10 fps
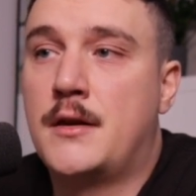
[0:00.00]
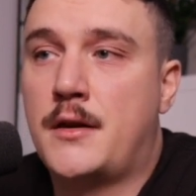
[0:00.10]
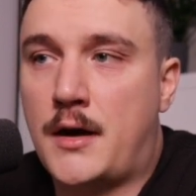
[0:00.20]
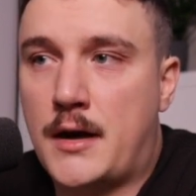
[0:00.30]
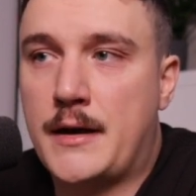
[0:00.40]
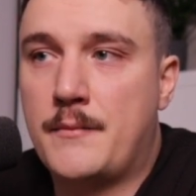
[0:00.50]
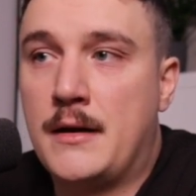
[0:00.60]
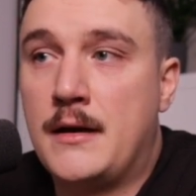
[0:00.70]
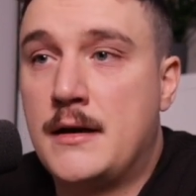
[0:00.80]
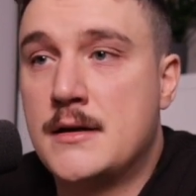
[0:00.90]
time.
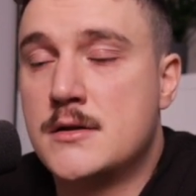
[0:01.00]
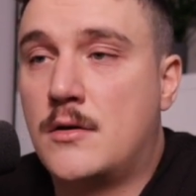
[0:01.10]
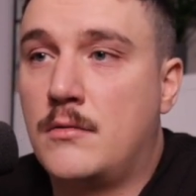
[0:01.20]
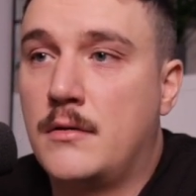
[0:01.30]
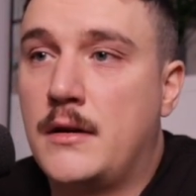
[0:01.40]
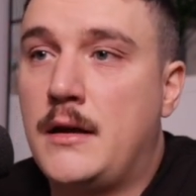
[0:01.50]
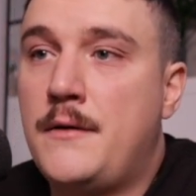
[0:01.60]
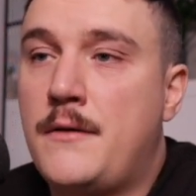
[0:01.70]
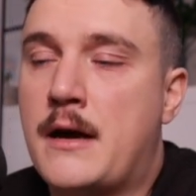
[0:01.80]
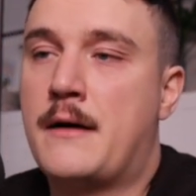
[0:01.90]
So
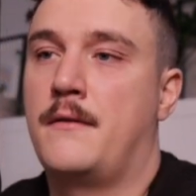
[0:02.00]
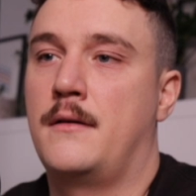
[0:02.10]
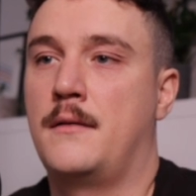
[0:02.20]
if you have